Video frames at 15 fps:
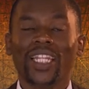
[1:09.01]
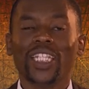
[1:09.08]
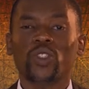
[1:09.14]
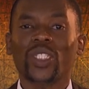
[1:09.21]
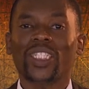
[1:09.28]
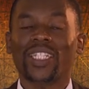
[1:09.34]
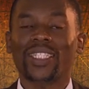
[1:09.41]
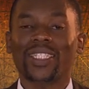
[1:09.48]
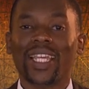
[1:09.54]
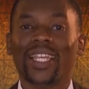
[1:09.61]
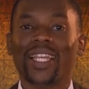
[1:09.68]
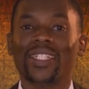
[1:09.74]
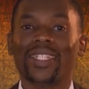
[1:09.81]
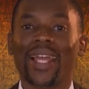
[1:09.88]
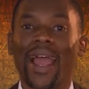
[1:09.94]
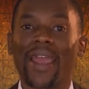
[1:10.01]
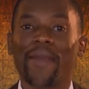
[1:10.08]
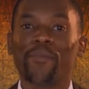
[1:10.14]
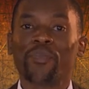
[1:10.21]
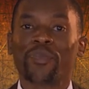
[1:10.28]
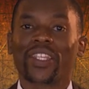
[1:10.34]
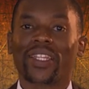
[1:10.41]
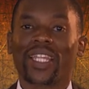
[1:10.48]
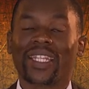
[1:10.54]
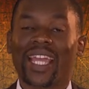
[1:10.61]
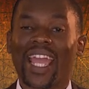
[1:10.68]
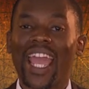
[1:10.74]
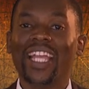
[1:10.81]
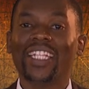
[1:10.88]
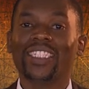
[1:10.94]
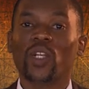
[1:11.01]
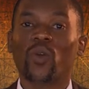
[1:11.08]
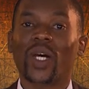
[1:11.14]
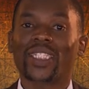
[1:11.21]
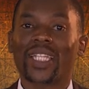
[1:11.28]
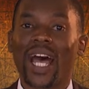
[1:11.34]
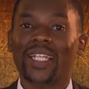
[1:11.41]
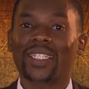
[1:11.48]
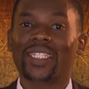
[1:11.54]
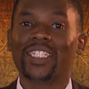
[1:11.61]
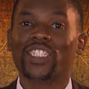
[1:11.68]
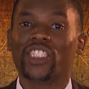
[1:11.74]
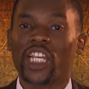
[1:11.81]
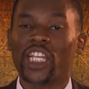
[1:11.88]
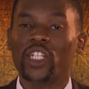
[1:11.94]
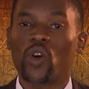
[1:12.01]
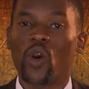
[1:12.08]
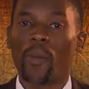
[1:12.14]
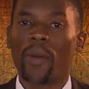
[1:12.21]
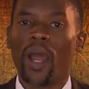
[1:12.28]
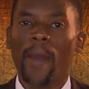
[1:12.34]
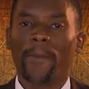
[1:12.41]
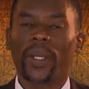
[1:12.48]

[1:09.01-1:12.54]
This was the second time that the angel was asking Jacob.